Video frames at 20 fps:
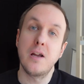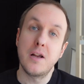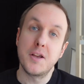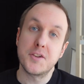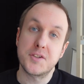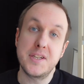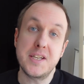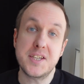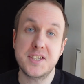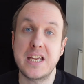
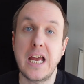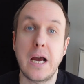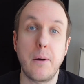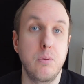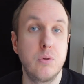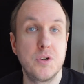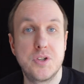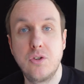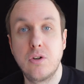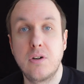So this setup
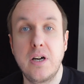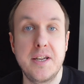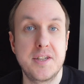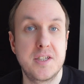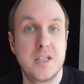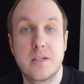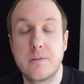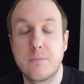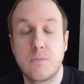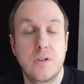was
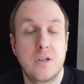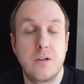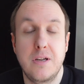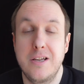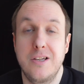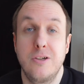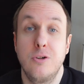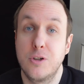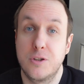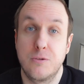nice,
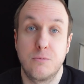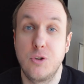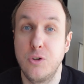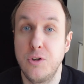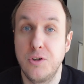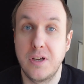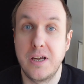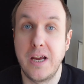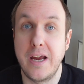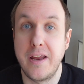it looked
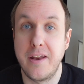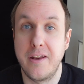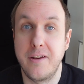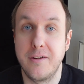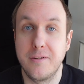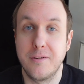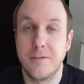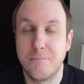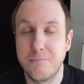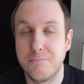good, and
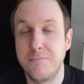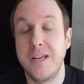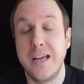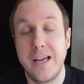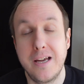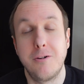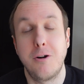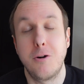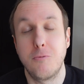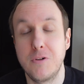
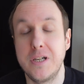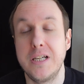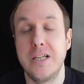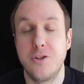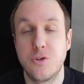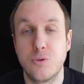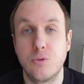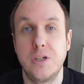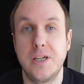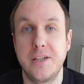yeah, I really
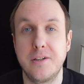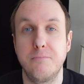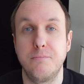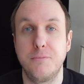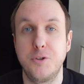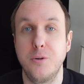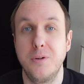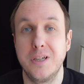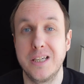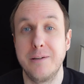enjoyed
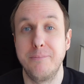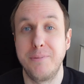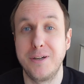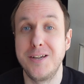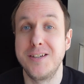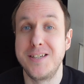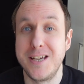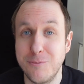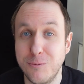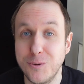doing it
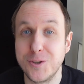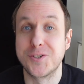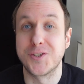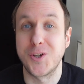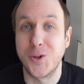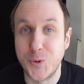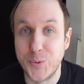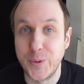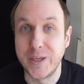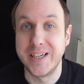because it was
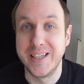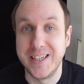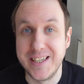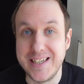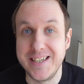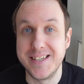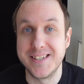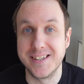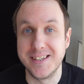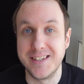so quick and
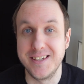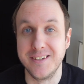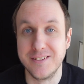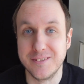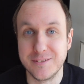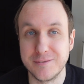easy.